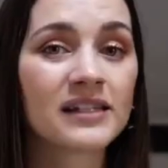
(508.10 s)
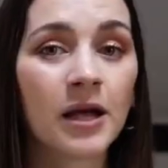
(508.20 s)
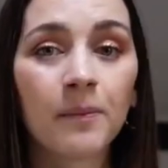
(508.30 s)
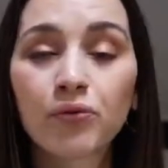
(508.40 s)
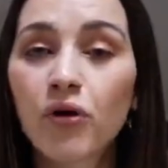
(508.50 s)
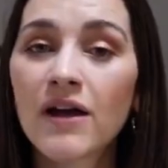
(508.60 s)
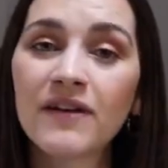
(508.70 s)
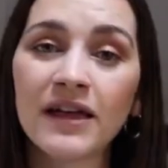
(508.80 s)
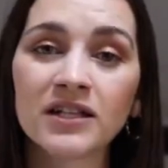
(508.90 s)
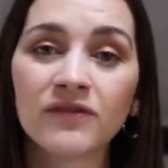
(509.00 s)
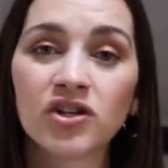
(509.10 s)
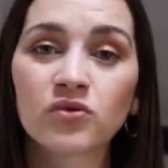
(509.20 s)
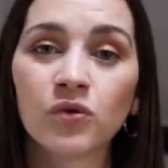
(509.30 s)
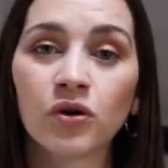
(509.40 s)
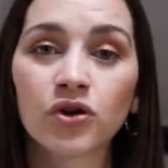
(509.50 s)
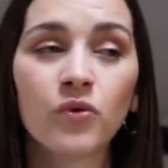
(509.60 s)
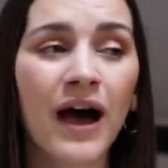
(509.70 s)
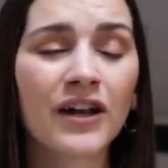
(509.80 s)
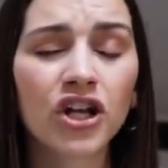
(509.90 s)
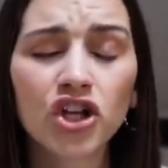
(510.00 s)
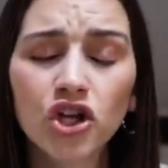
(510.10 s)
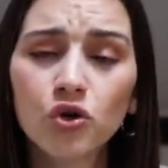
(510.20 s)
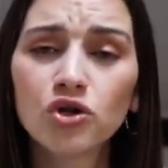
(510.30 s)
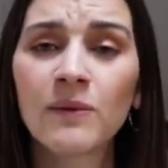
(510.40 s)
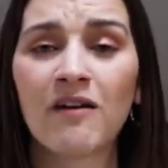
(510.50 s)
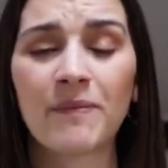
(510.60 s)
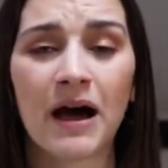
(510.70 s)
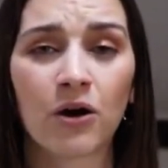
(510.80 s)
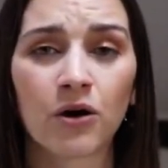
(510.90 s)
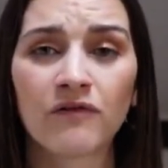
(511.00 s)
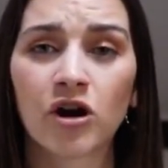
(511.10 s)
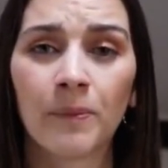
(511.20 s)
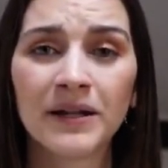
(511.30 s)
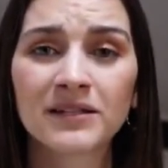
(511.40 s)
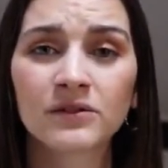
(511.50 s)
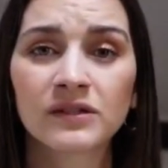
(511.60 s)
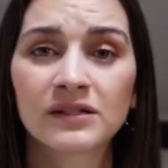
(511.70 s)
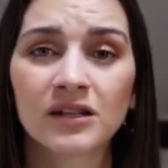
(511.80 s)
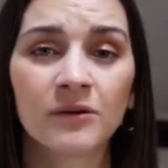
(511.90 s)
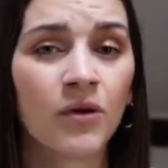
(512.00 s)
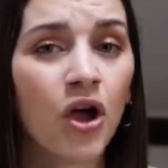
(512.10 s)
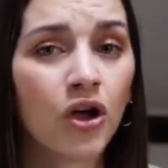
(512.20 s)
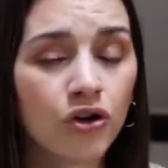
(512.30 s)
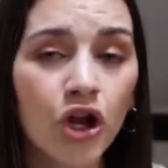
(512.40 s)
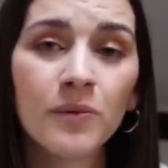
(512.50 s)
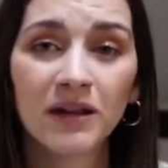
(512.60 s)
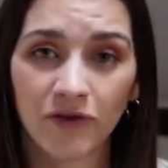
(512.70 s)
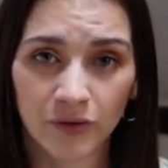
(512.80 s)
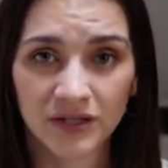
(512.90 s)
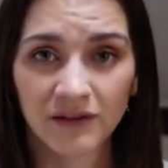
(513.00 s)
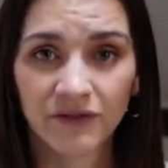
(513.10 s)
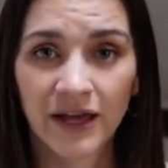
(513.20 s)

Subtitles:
is a private individual who had a huge amount of power over our political system. Nobody voted